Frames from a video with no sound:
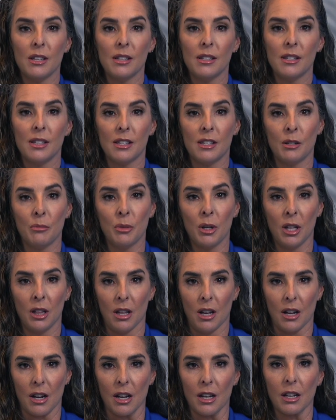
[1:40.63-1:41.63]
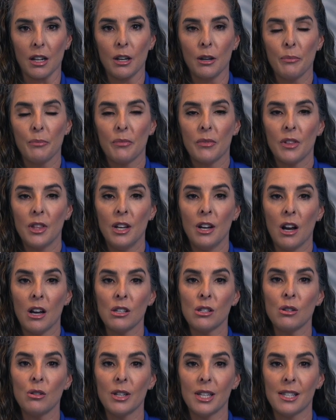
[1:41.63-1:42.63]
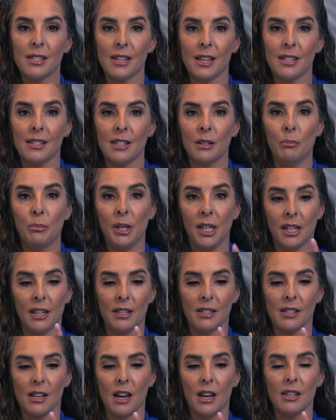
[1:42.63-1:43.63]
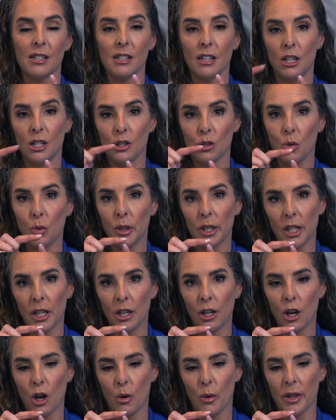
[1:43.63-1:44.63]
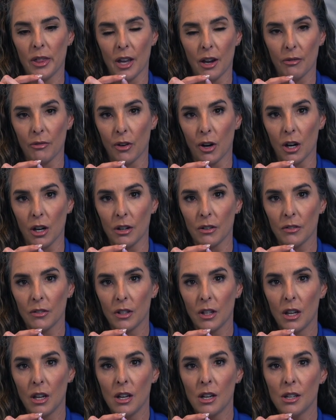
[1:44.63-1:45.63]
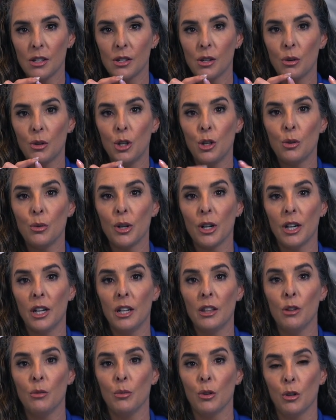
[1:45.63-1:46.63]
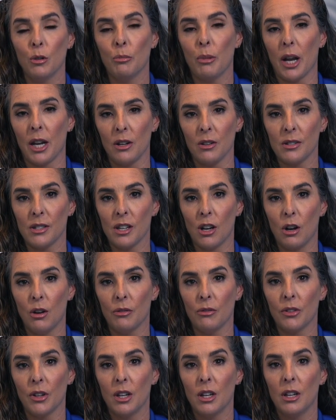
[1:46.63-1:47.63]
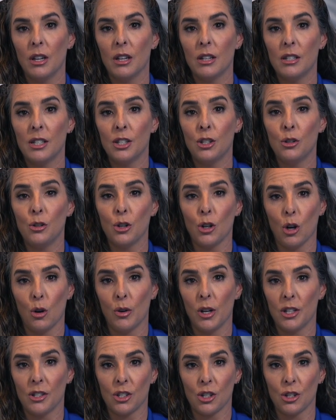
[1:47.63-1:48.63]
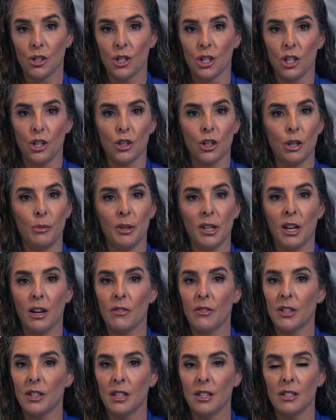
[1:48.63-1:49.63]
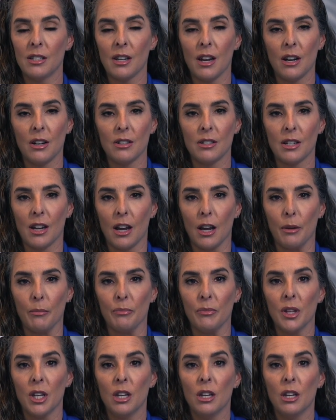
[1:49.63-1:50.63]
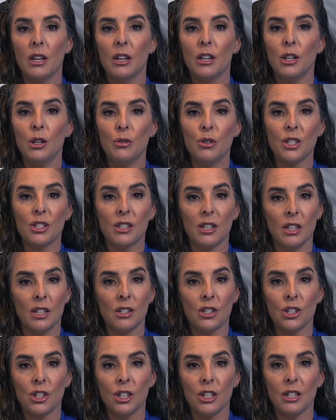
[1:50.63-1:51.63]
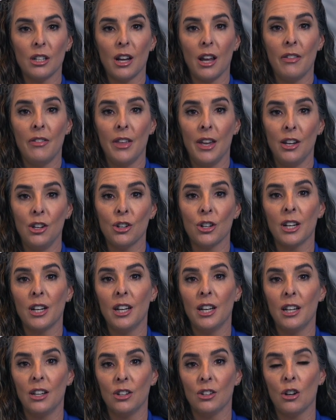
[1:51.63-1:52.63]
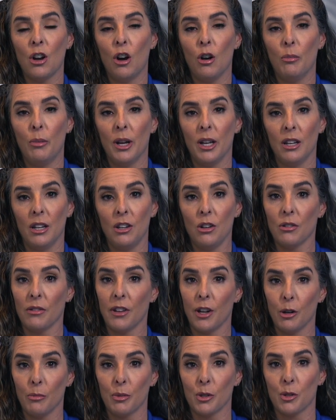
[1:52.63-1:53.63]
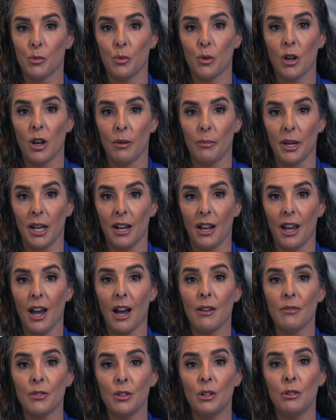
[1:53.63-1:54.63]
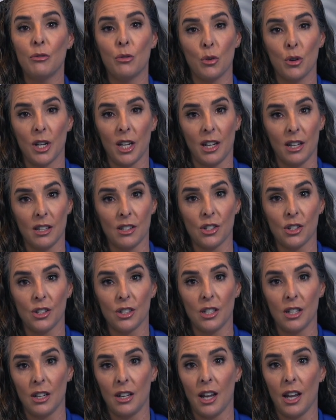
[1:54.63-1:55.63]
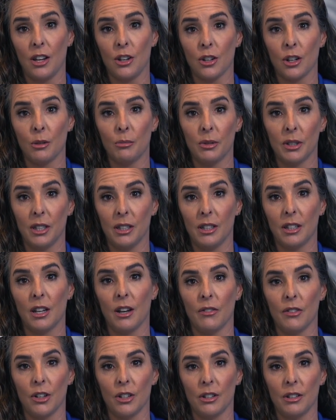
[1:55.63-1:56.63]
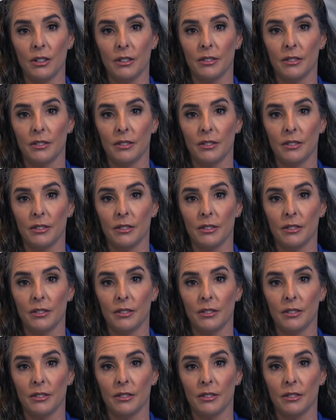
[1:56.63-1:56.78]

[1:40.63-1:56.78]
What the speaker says: system colonic, the nozzle is less than pinky size and it's only going to go in that far. So you are in the room by yourself to do your own insertion. You're going to be covered the entire time. You just insert and then you're going to hit your call button and your therapist will come in after you've already inserted and you're completely covered.